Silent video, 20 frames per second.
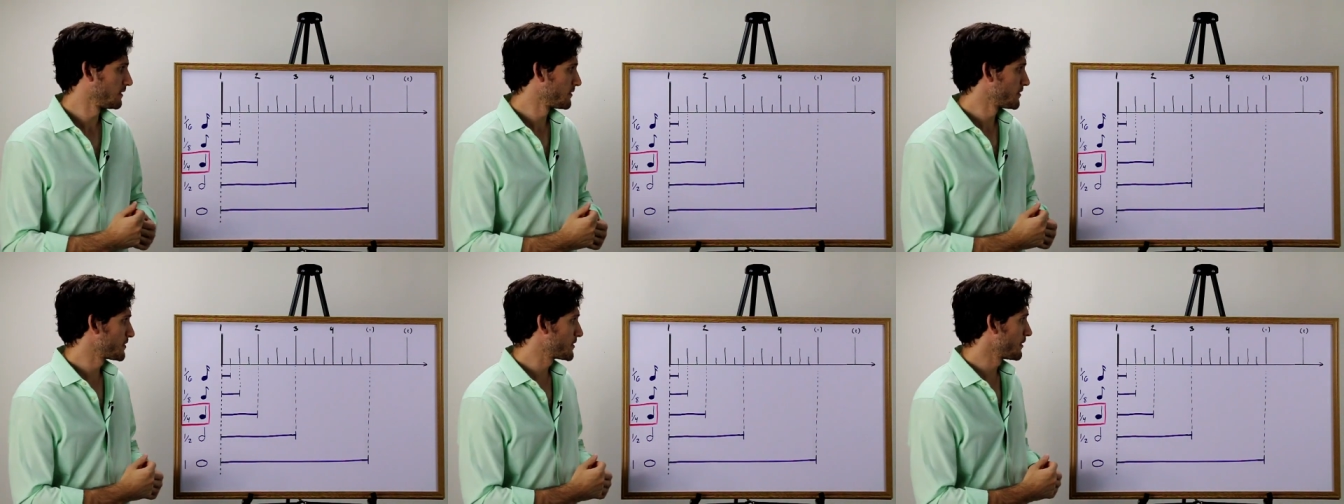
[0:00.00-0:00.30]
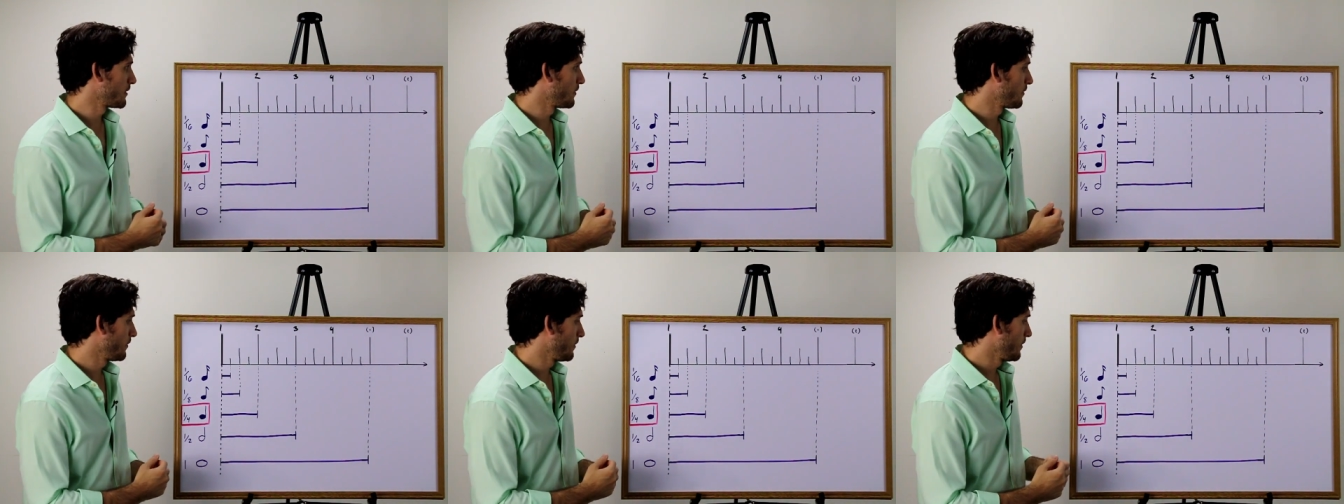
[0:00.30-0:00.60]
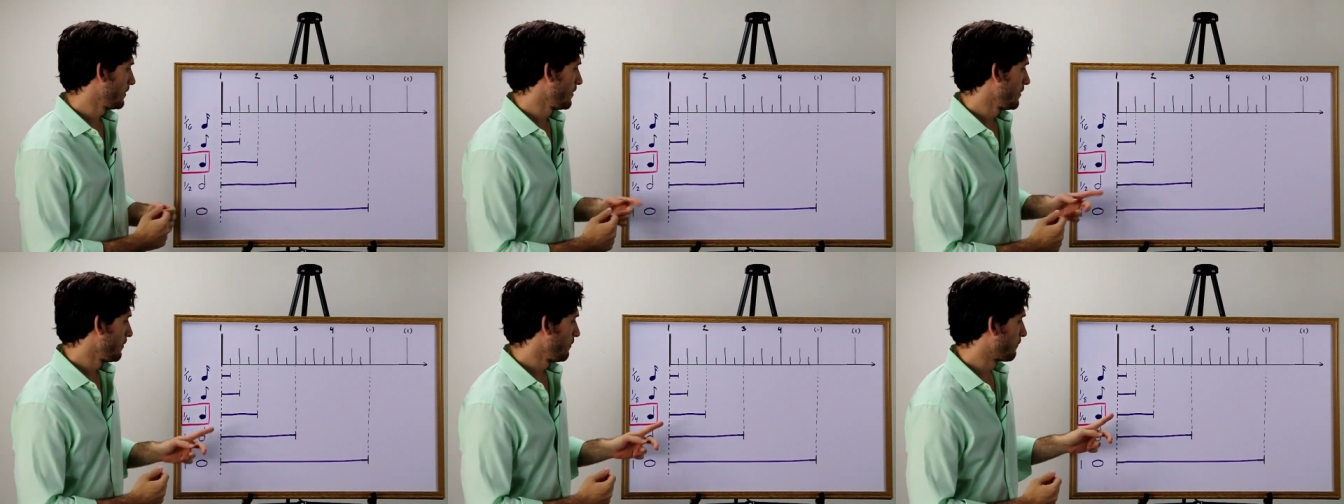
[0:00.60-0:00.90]

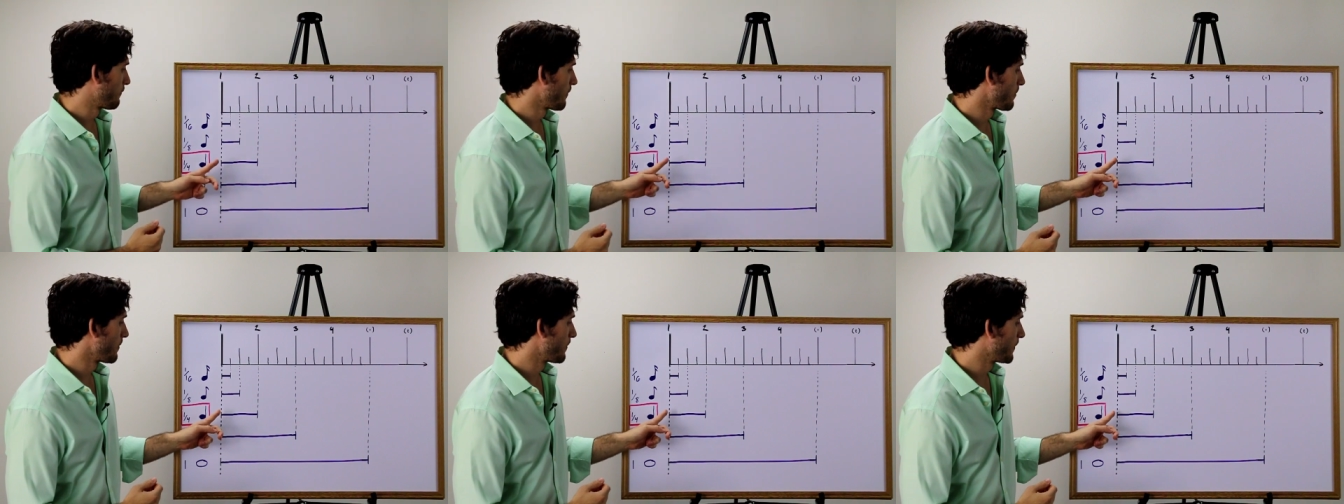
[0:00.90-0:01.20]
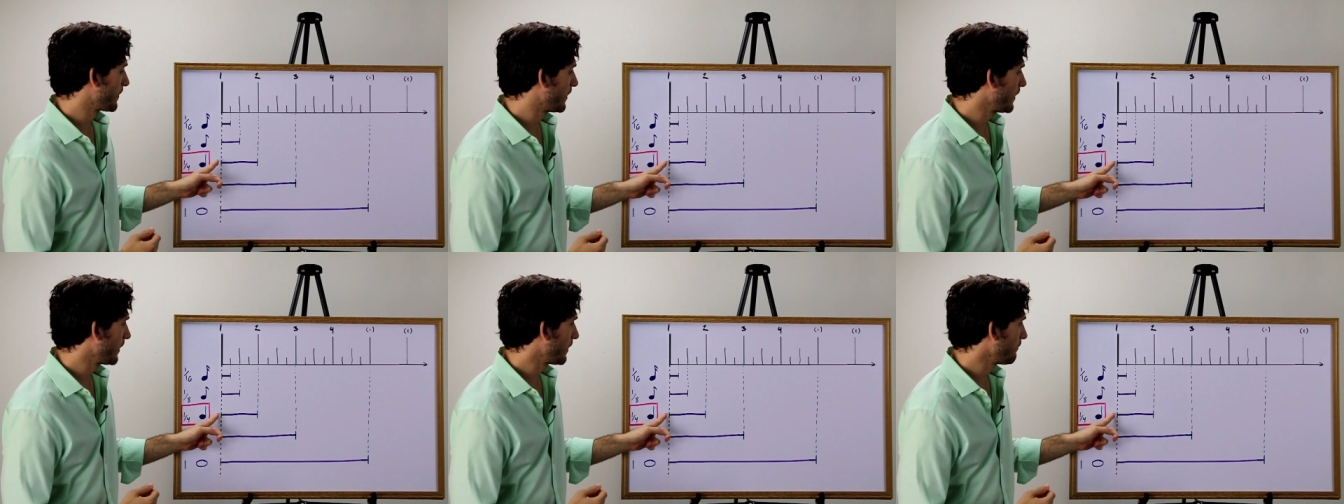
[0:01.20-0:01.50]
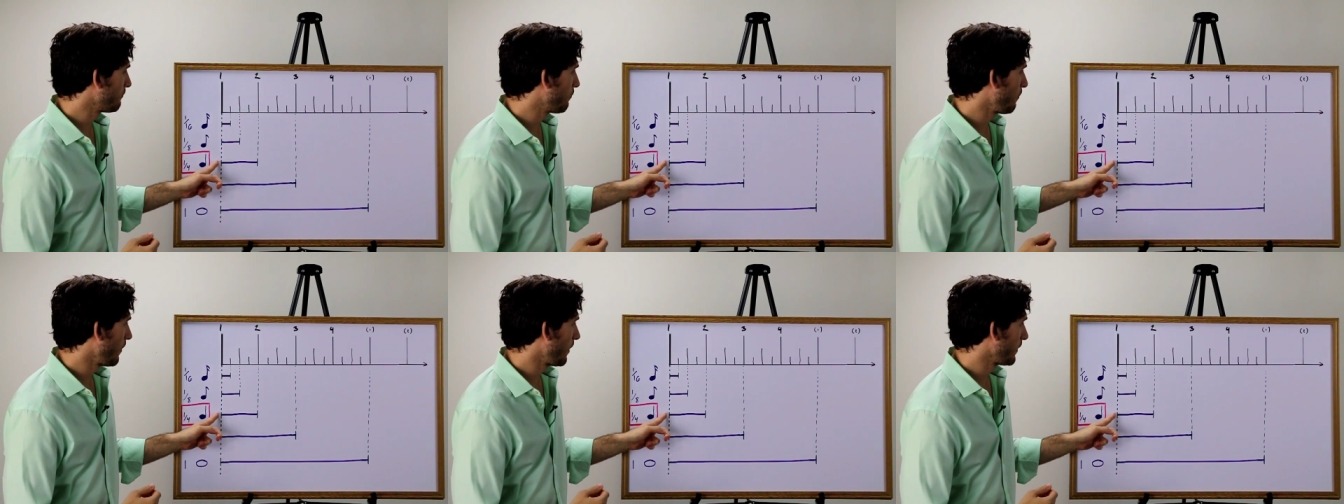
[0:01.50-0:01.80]
So from the beginning
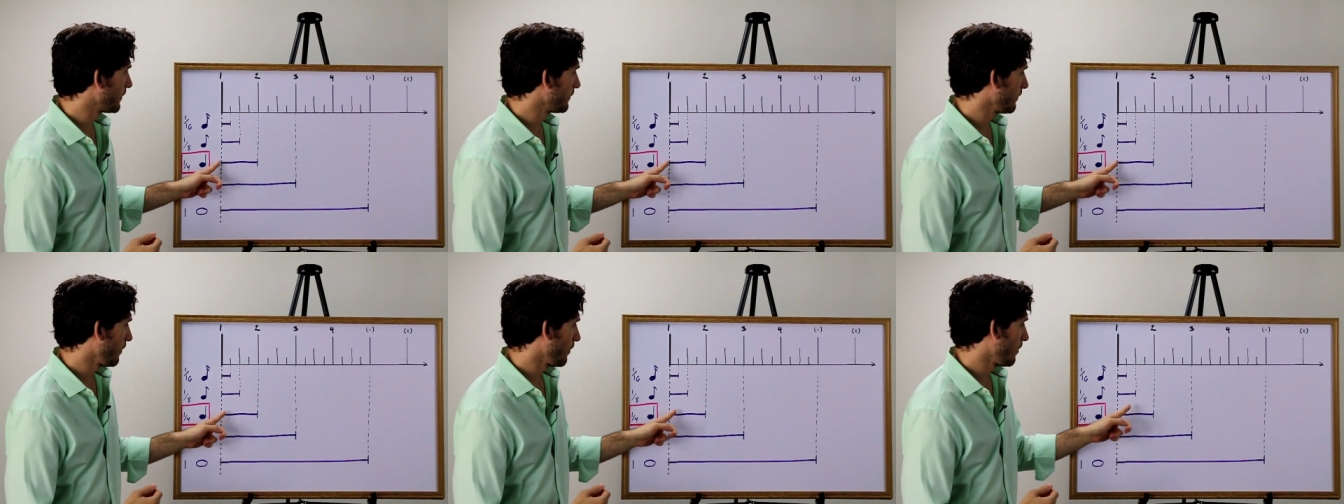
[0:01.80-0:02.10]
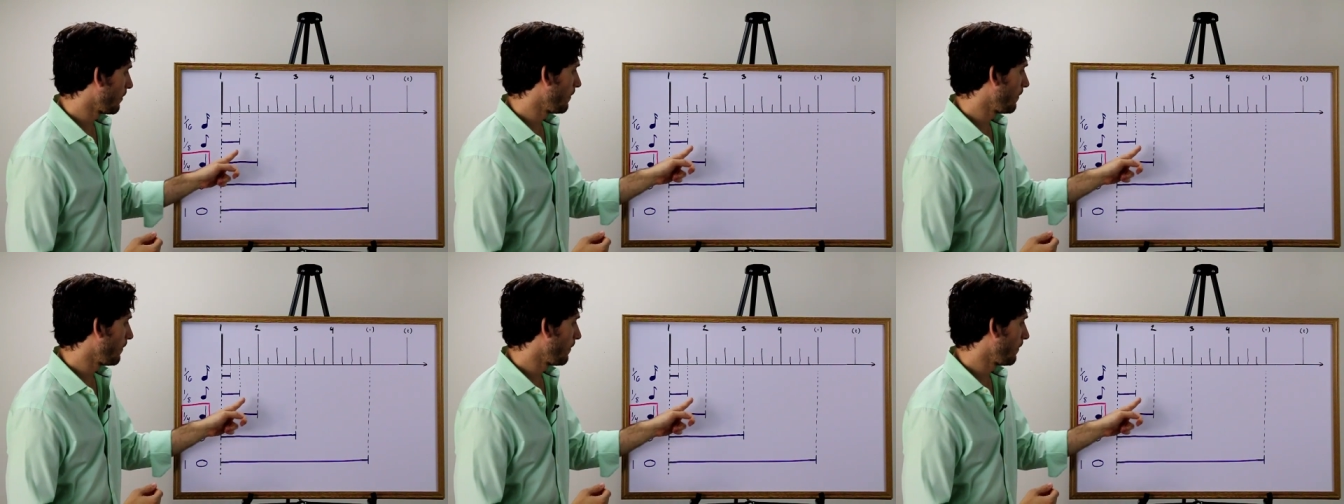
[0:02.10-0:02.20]
of 1